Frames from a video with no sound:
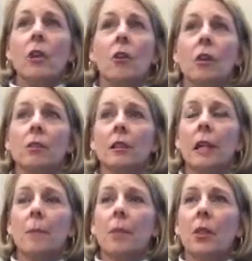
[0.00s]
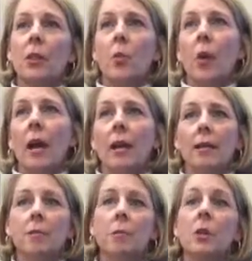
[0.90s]
are the
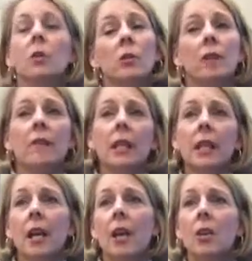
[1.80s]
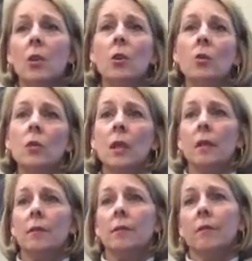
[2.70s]
way music videos
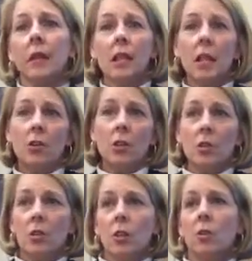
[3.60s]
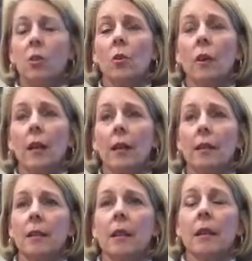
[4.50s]
and videos in general
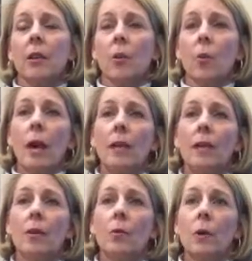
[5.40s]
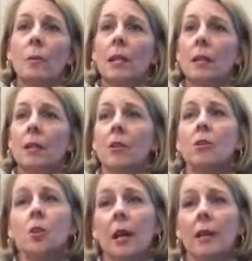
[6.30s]
and the way that women
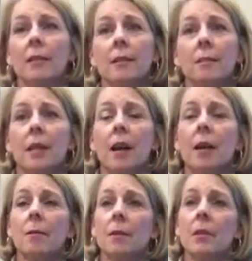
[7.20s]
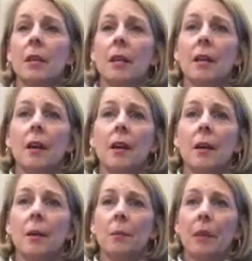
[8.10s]
dress sometimes,
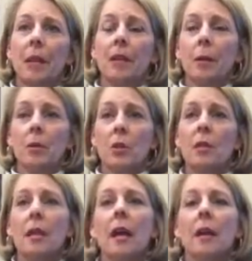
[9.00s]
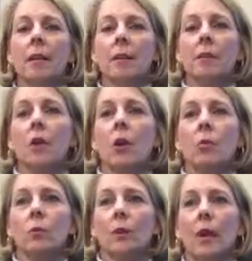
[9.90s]
and I'm just
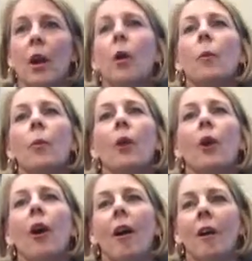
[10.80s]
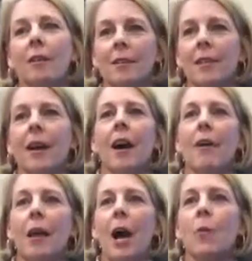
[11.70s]
don't help the cause
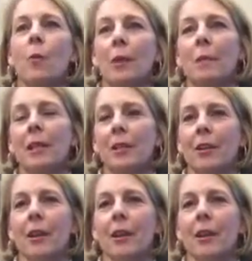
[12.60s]
of how women